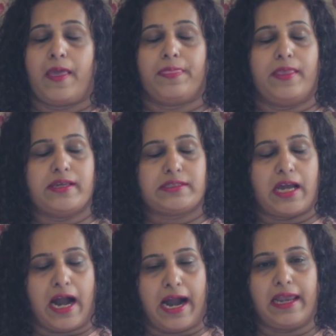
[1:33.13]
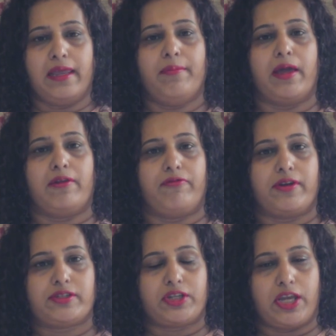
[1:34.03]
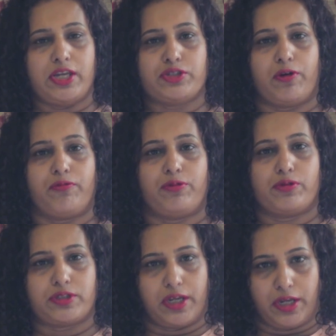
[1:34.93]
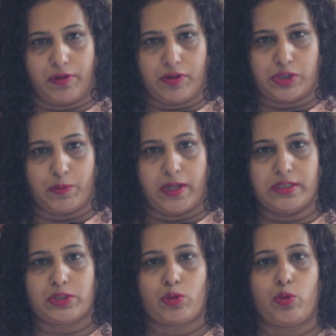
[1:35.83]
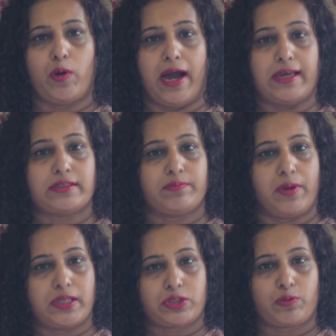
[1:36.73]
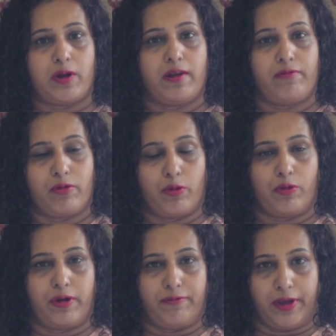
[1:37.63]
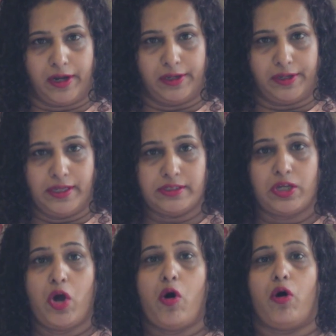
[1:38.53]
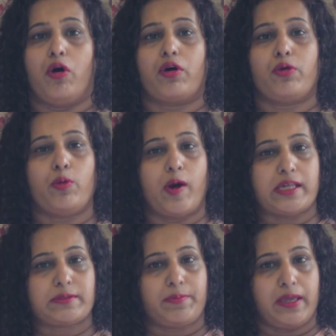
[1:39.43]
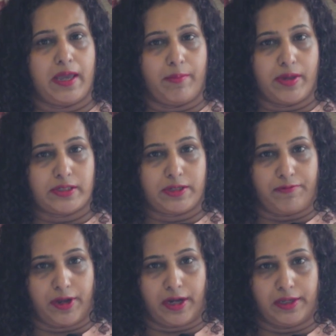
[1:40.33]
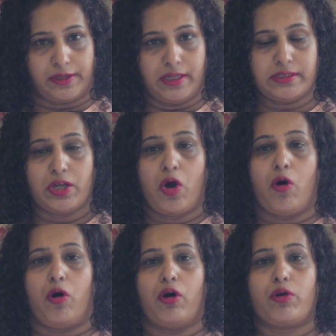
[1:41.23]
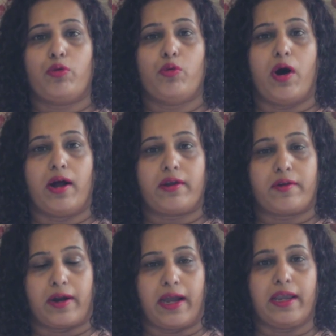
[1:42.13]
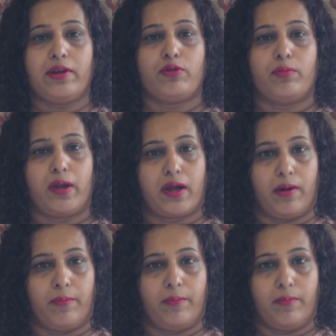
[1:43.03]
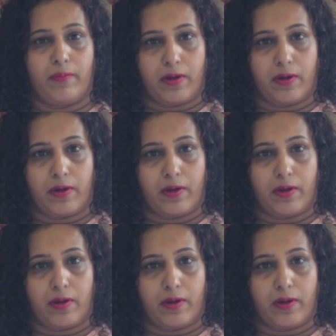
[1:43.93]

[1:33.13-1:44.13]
This highly benefits each of those individuals who has menstrual flow difficulties or who has PMS difficulties or who are trying to become